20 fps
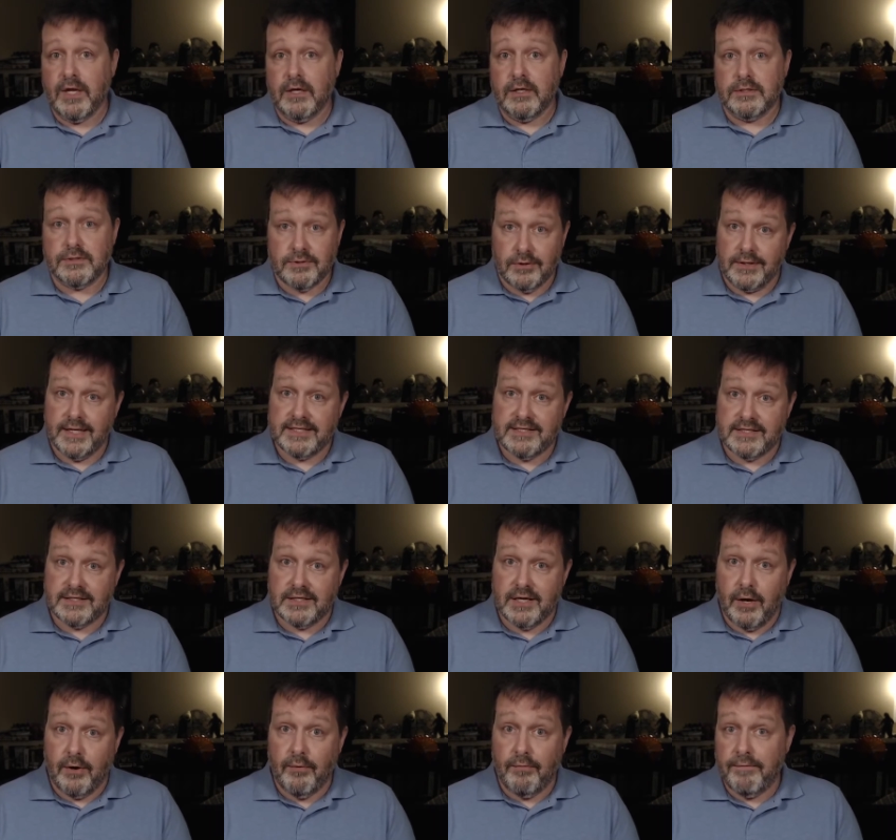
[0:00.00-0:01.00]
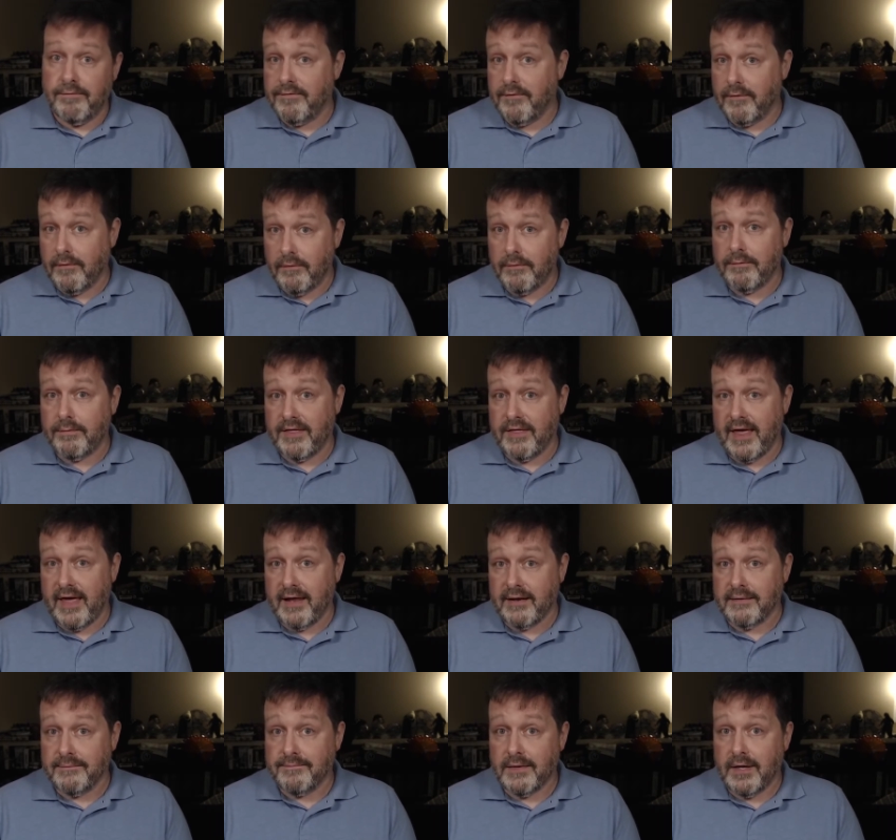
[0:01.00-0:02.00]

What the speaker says: So let's go forward with that.